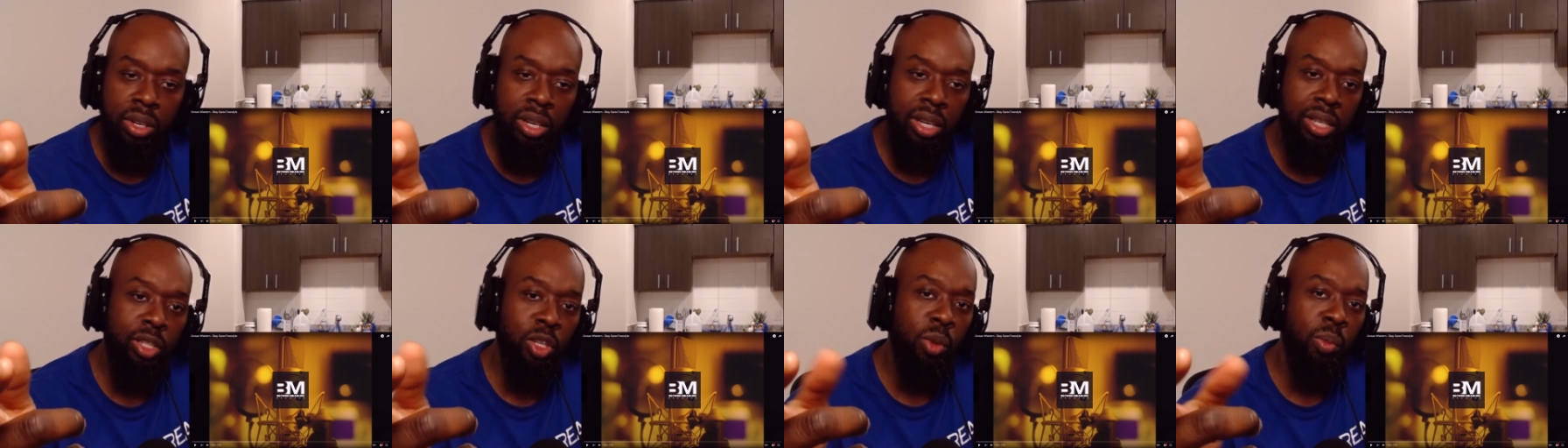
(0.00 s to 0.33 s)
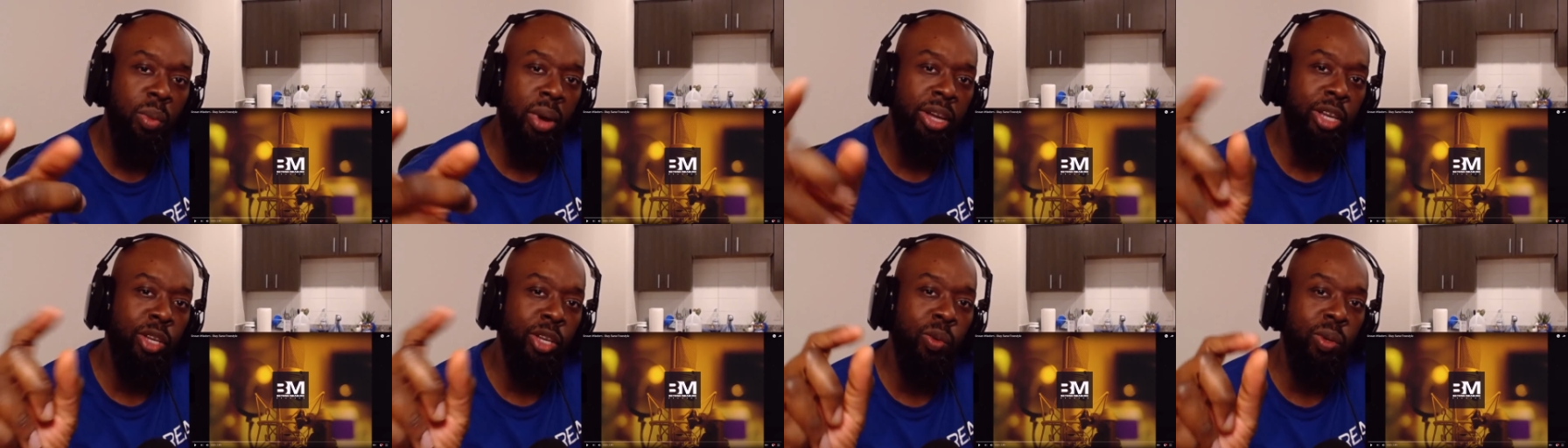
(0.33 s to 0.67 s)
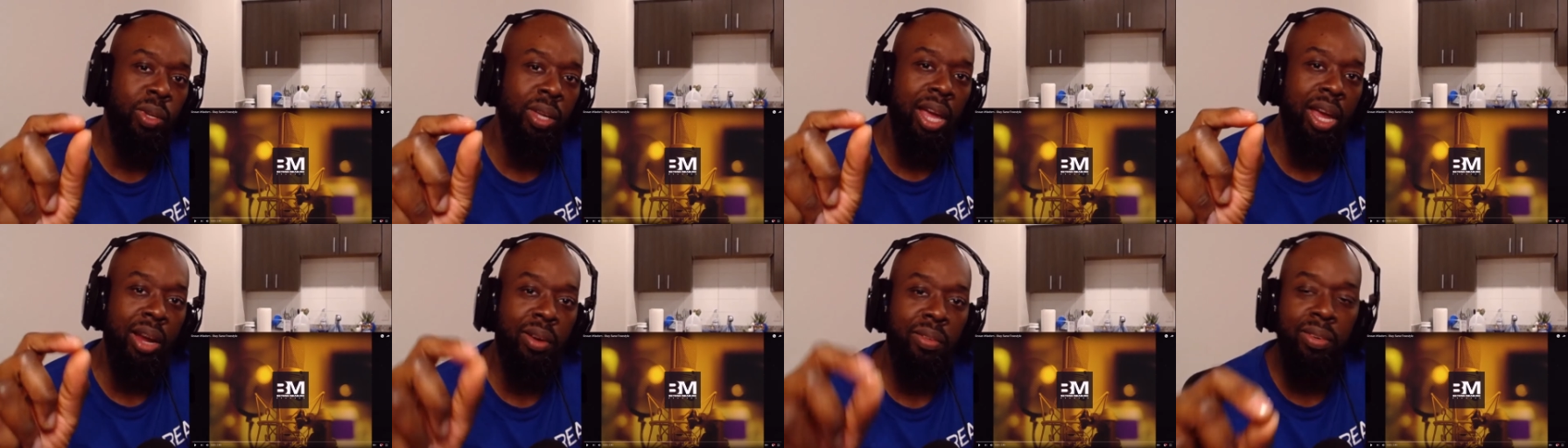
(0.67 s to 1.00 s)
it's on my
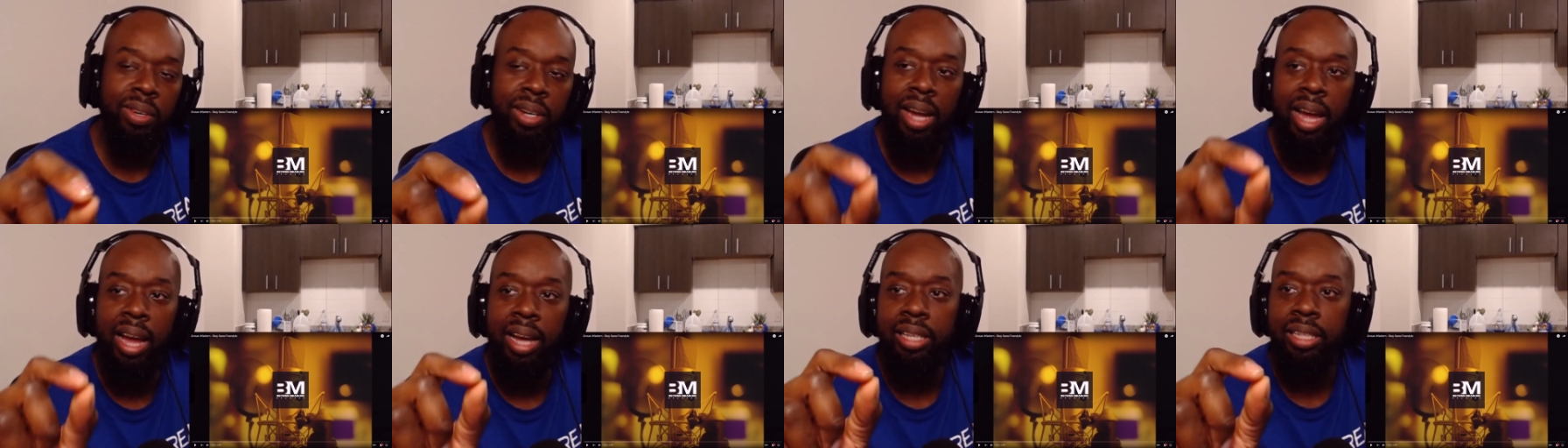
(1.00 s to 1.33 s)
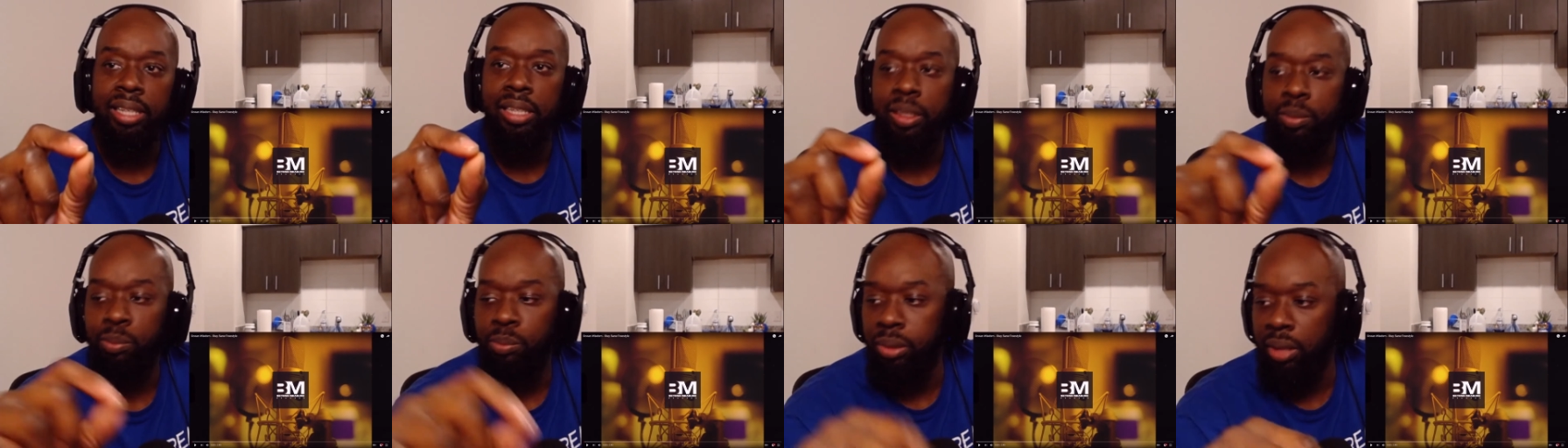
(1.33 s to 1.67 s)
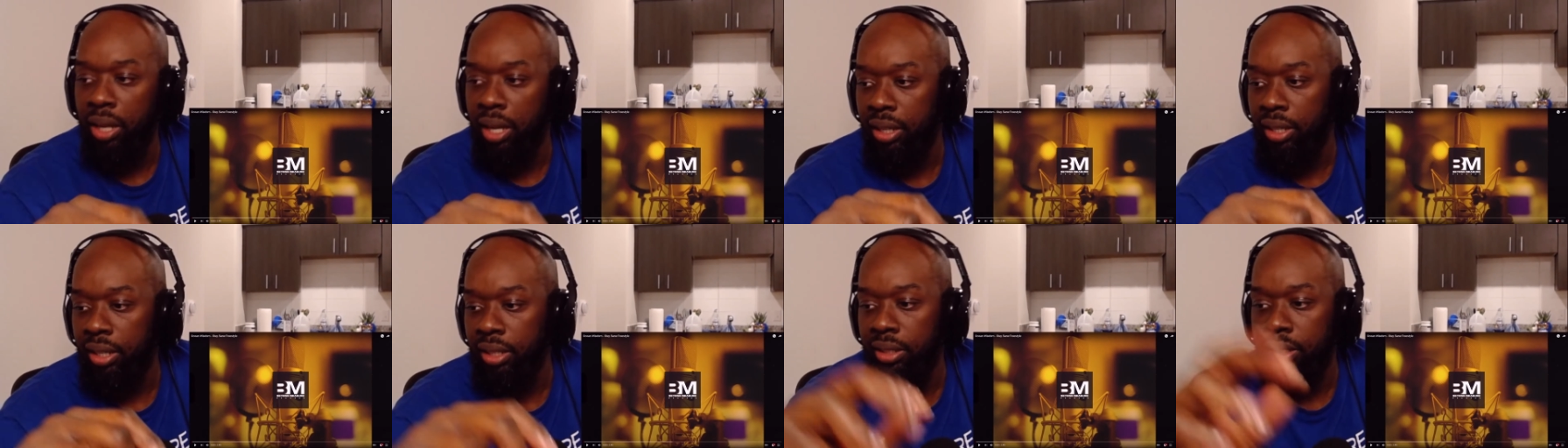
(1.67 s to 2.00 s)
UK reaction
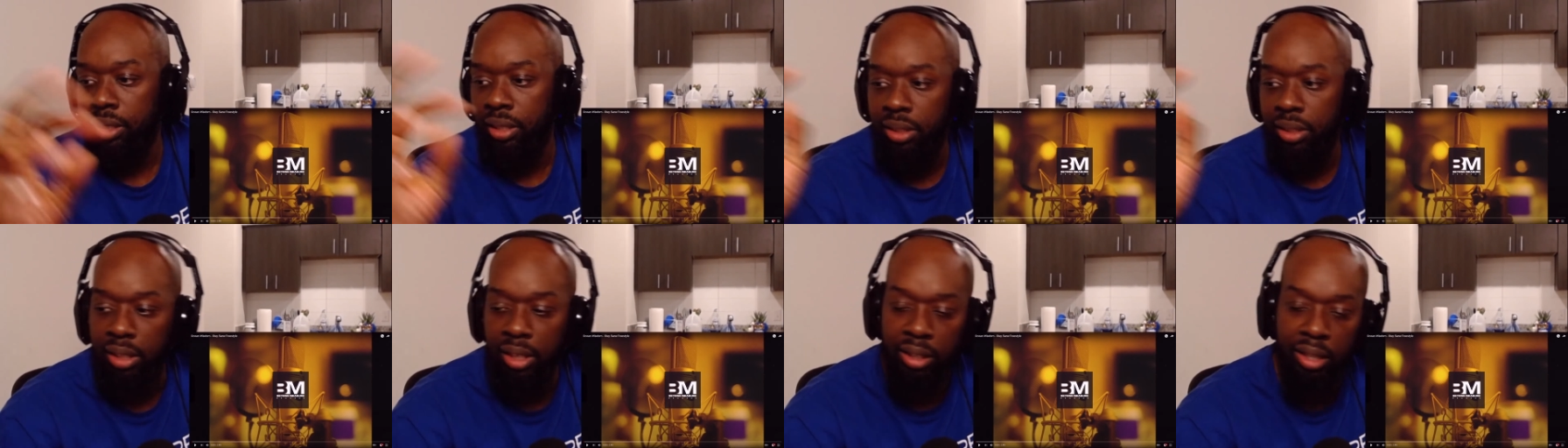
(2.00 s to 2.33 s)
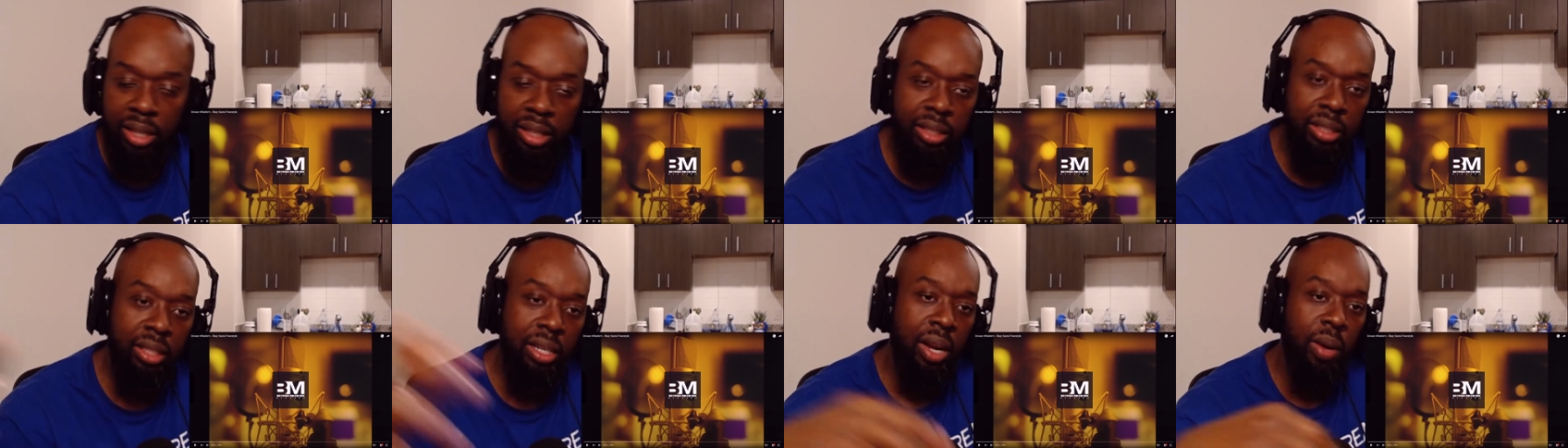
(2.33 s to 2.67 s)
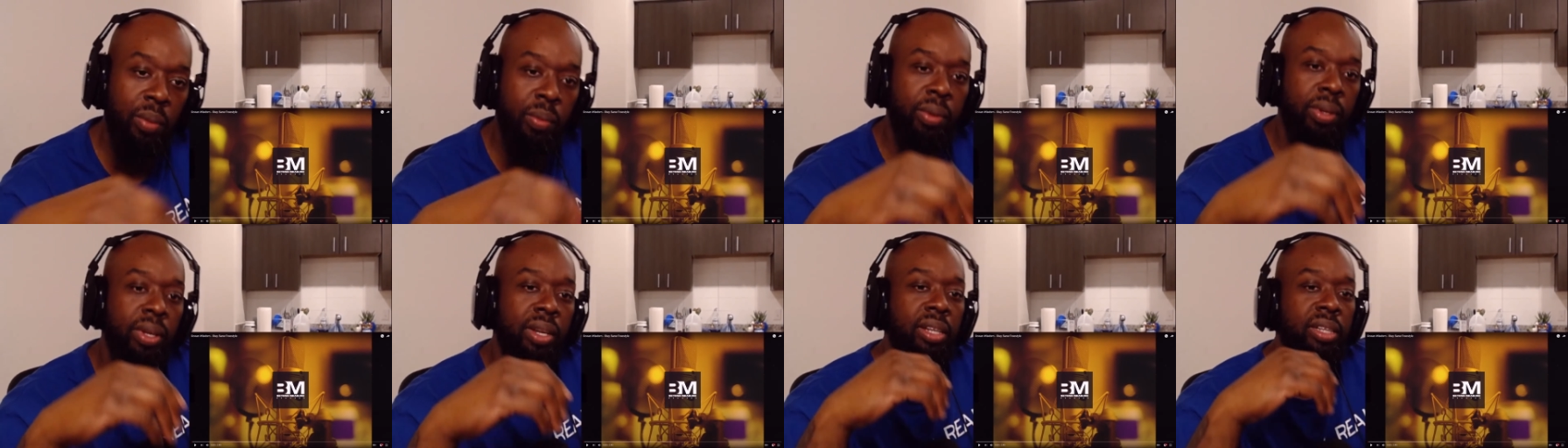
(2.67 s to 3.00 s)
playlist. So check that shit out
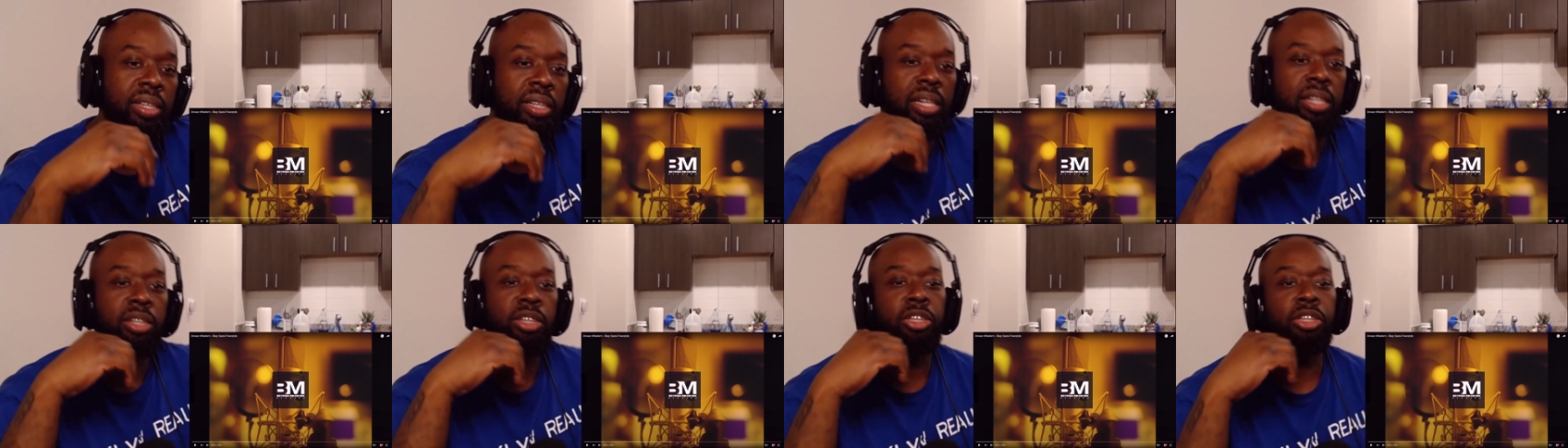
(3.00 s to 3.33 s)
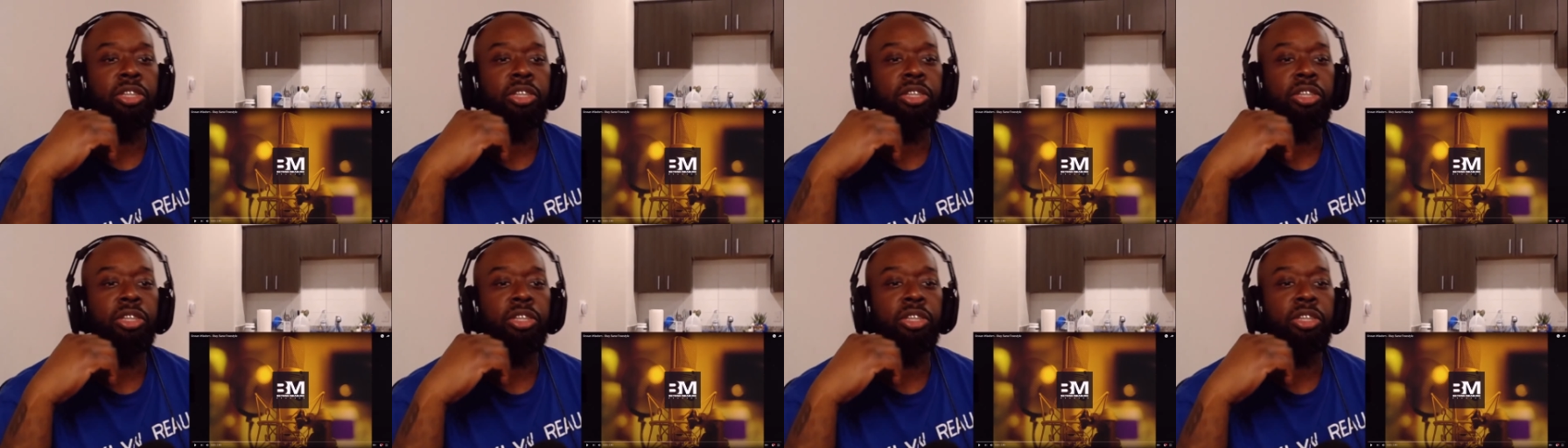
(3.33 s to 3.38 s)
when you get a chance.